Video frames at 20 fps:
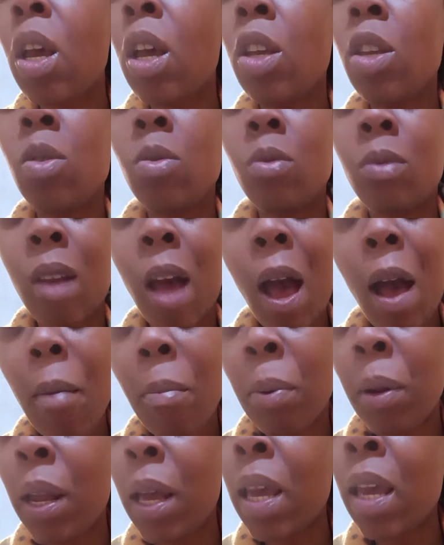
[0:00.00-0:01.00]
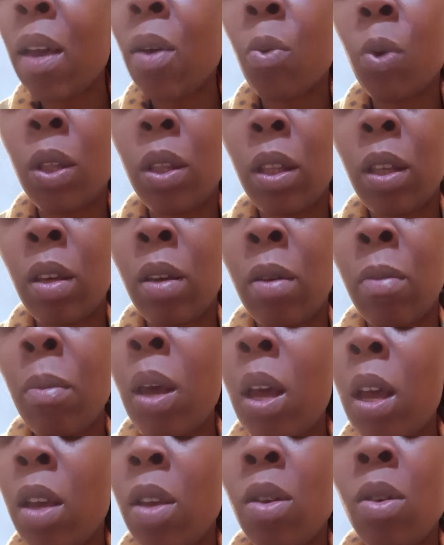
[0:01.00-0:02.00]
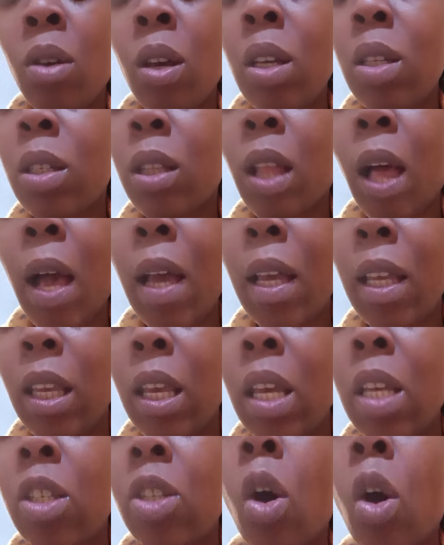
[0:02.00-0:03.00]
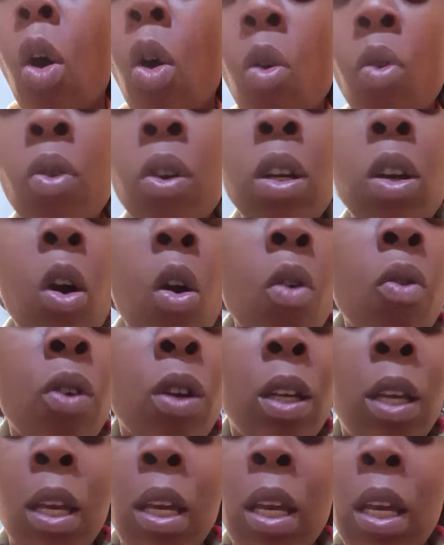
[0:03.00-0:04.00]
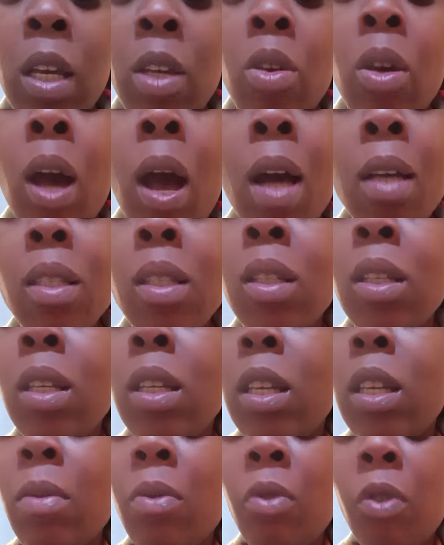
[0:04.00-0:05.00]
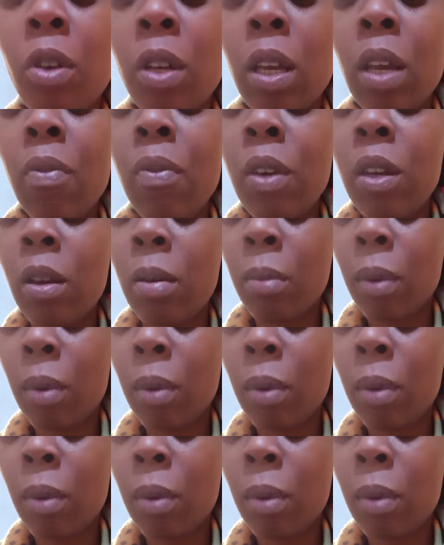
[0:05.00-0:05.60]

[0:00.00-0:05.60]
You're not playing with them. It's like it's over and over again. Constantly keep forgiving them.